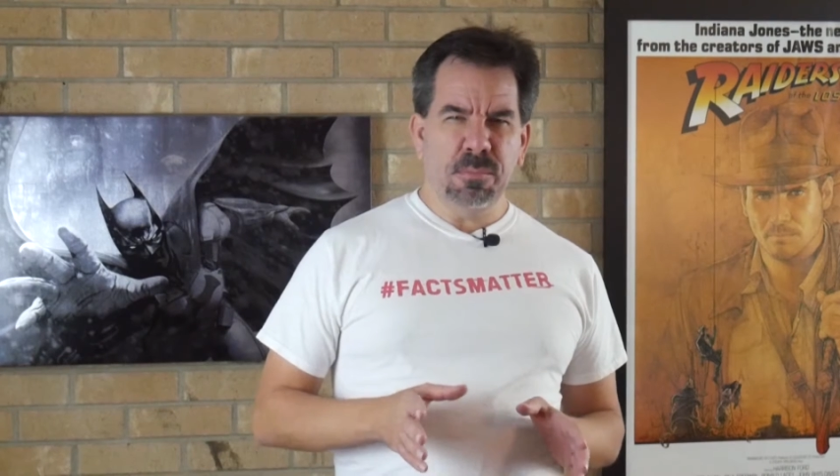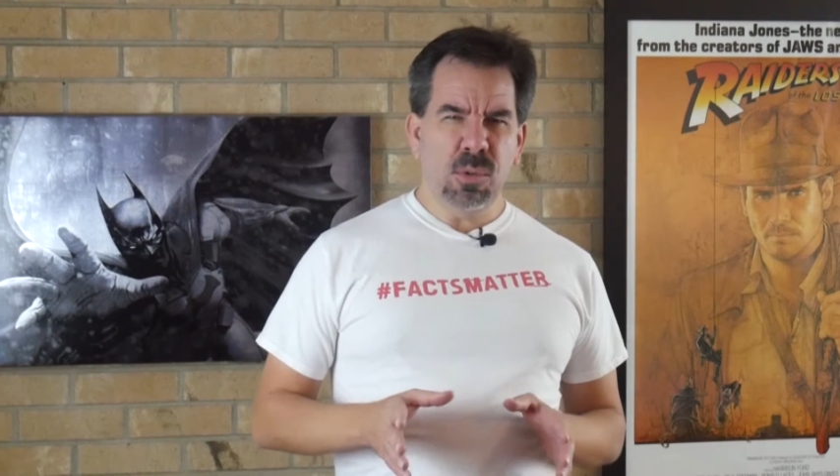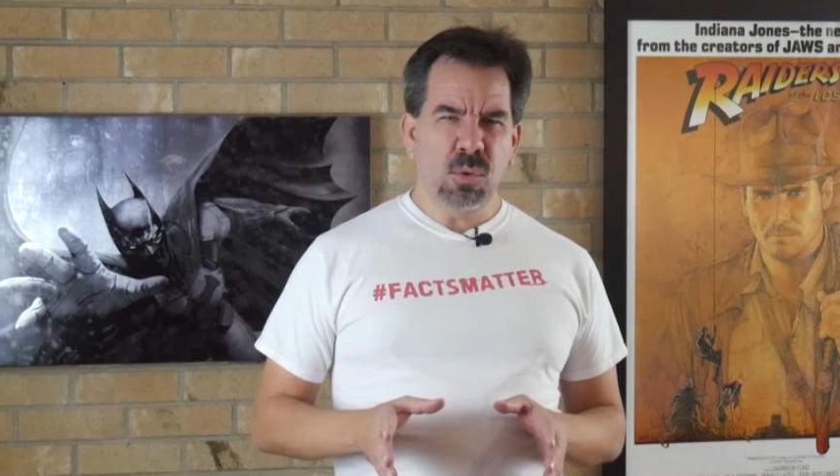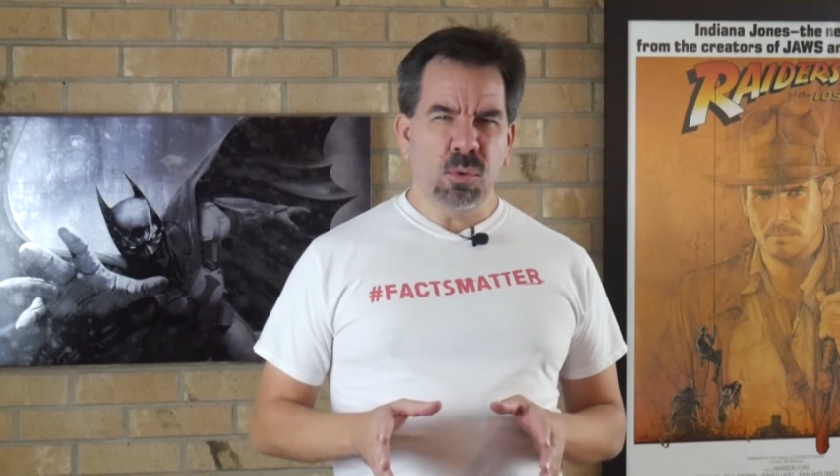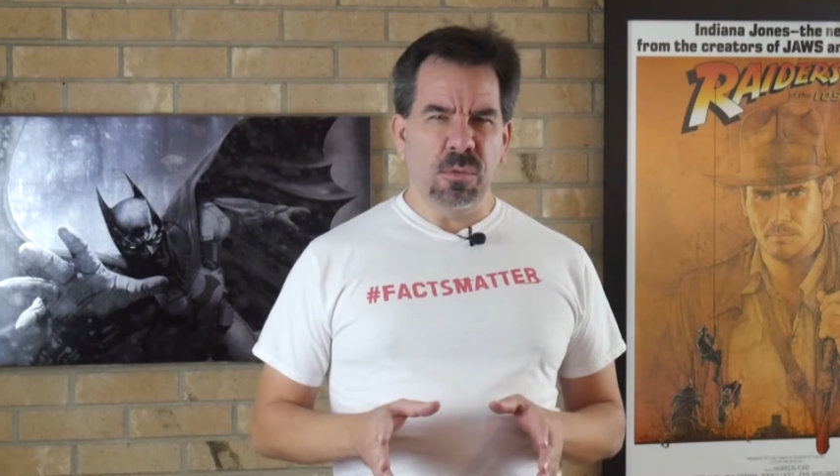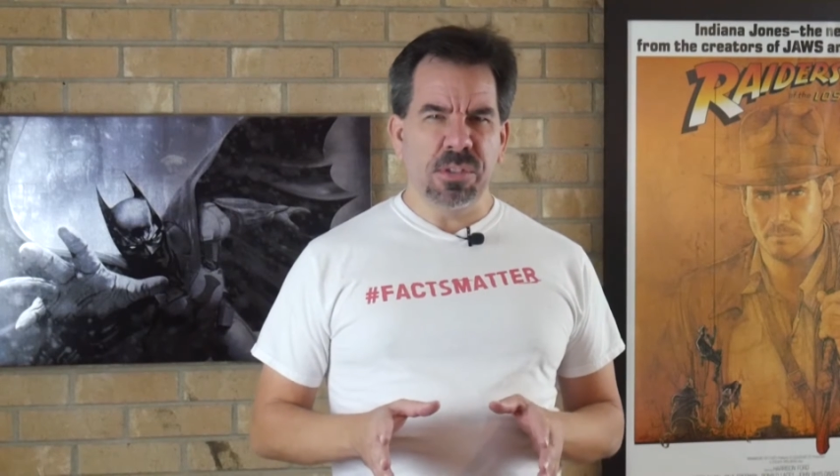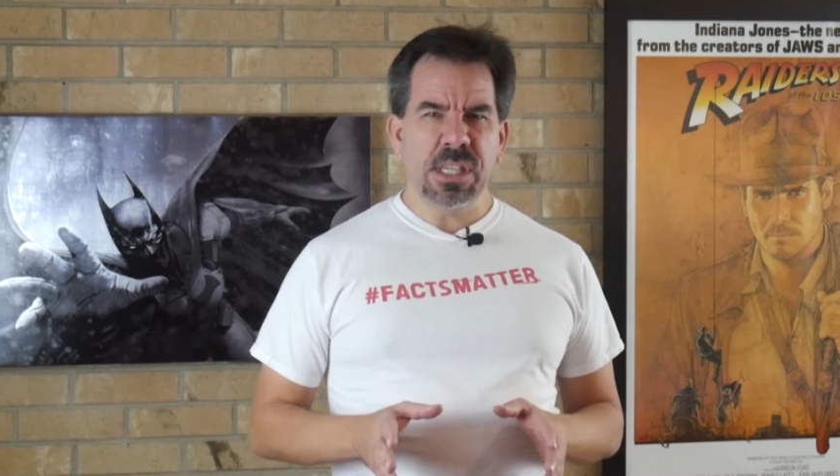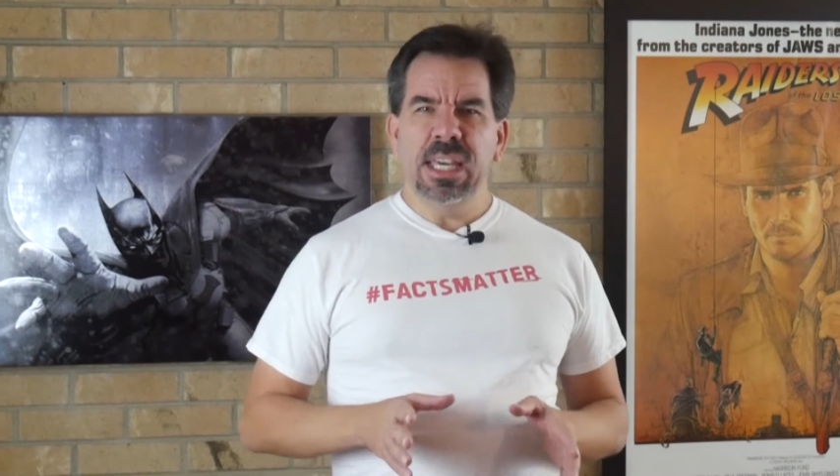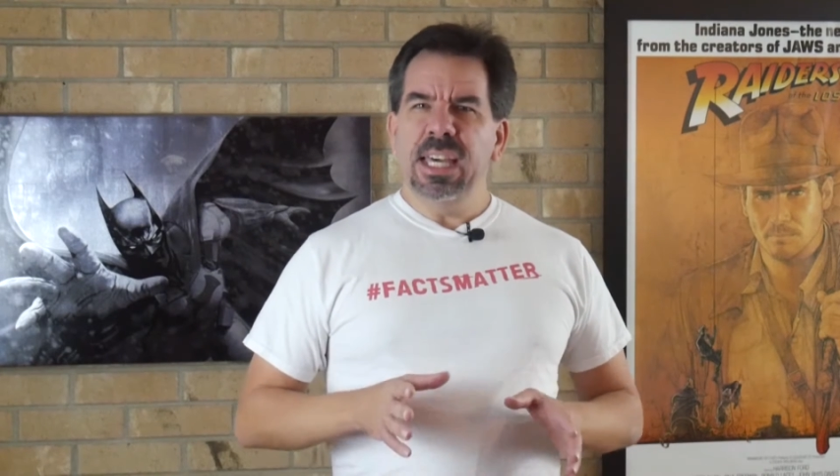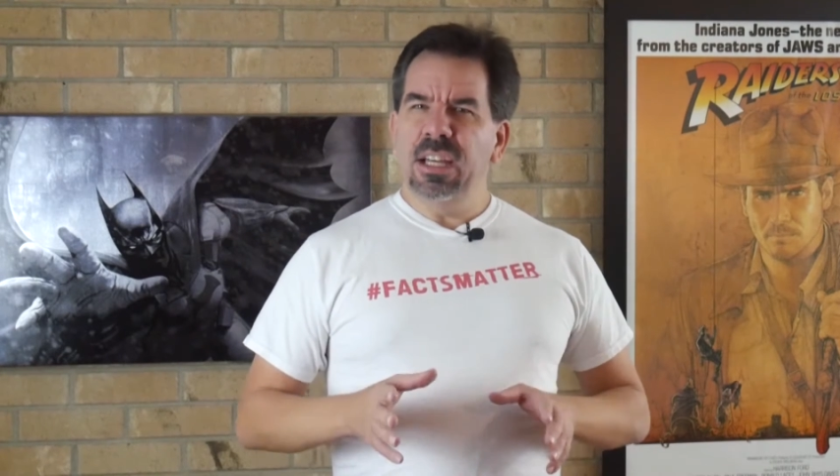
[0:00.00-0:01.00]

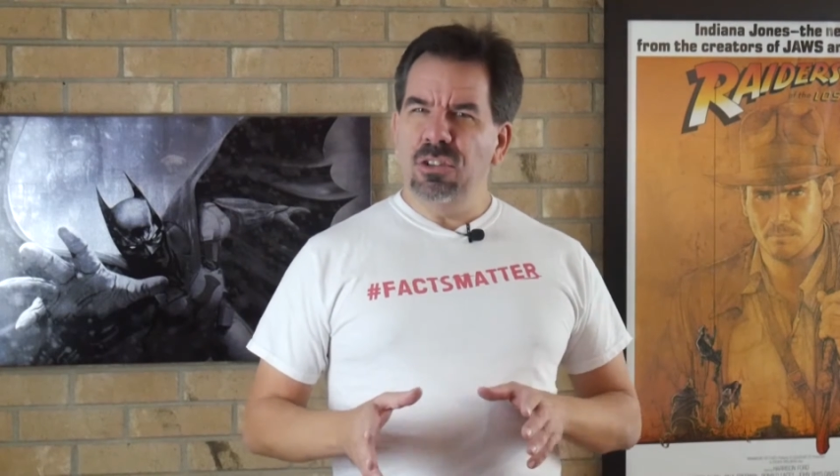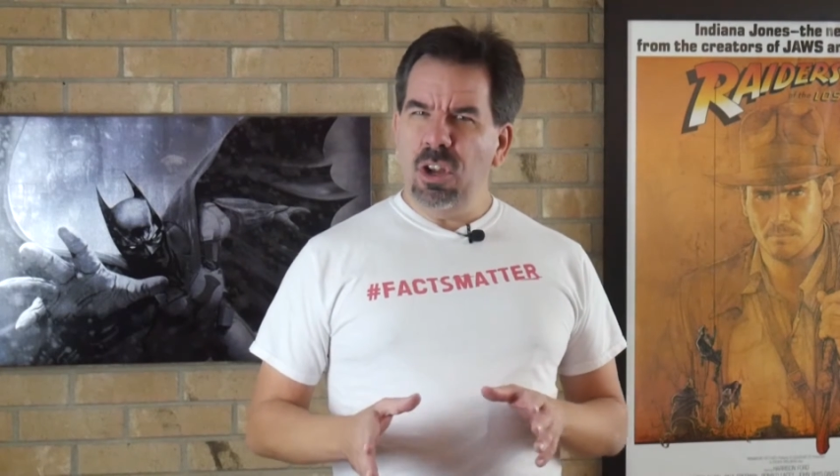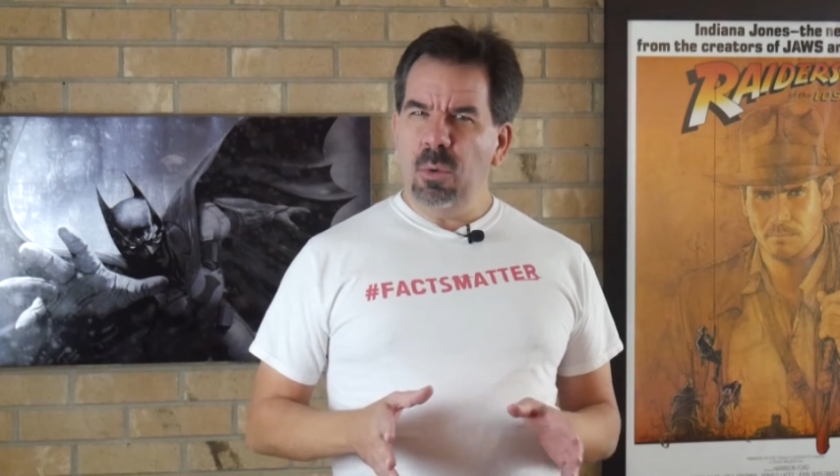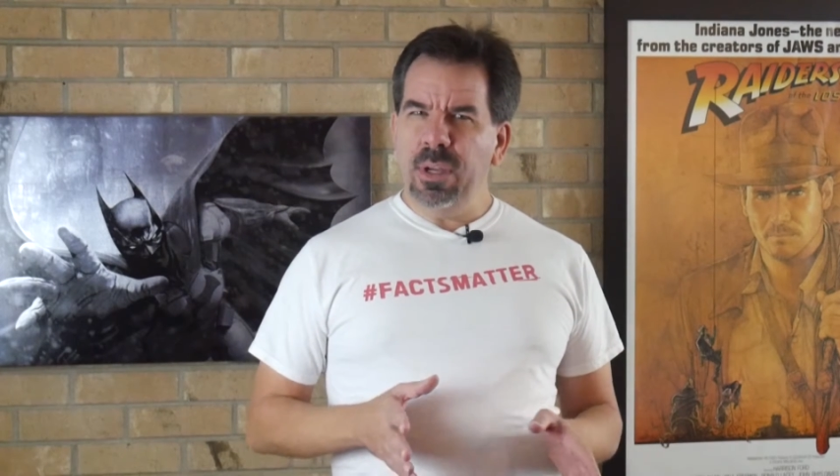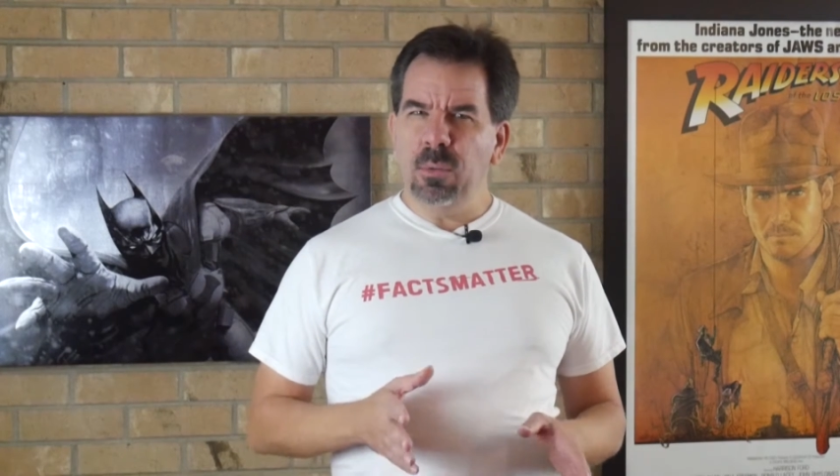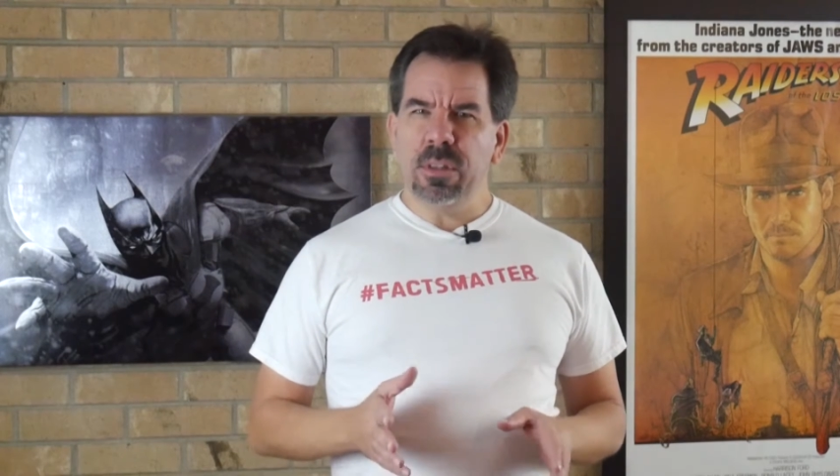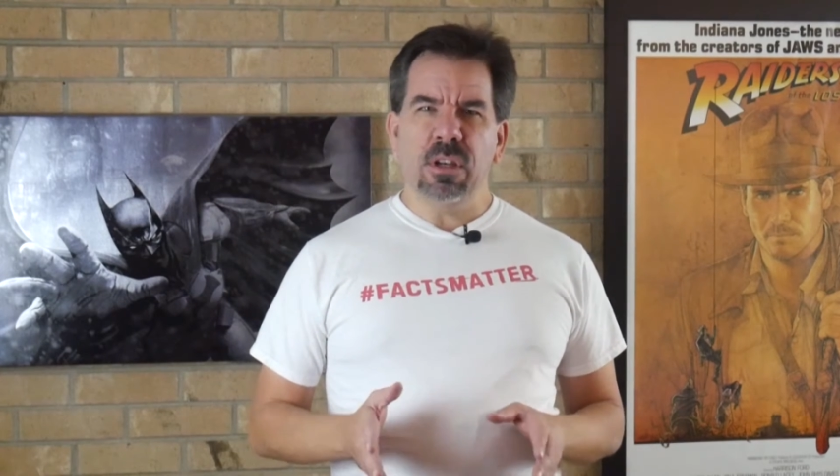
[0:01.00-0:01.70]
moves and knowing what